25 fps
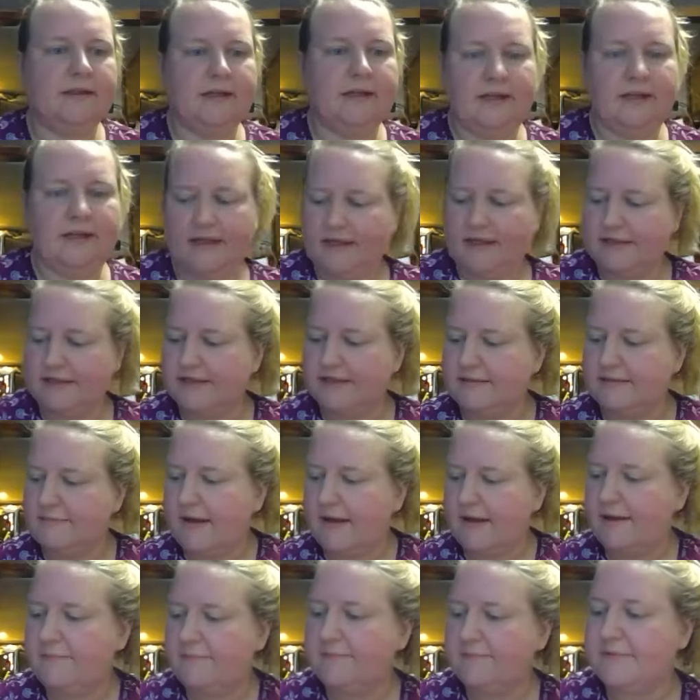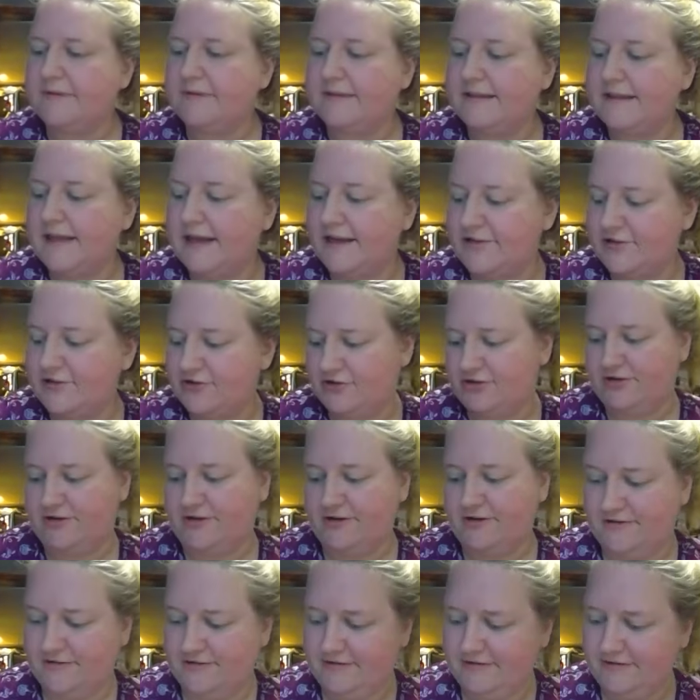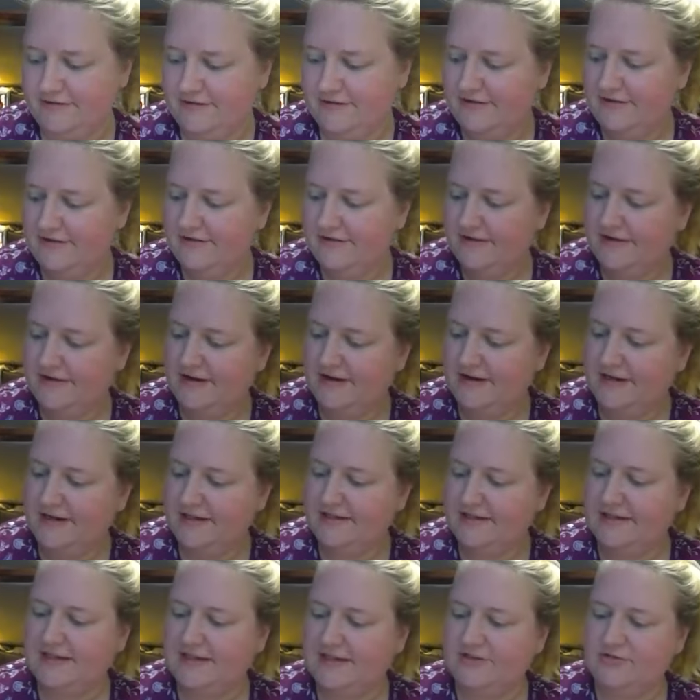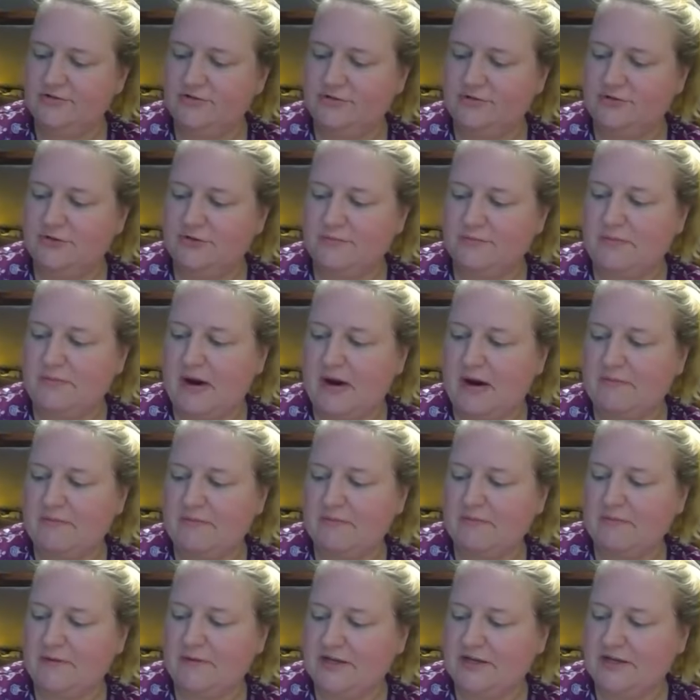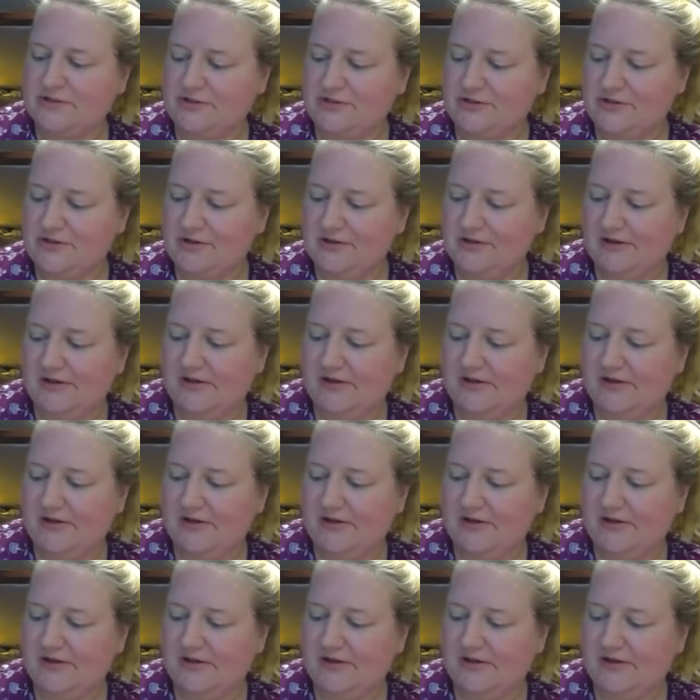It is my pleasure to introduce Barbara Rich,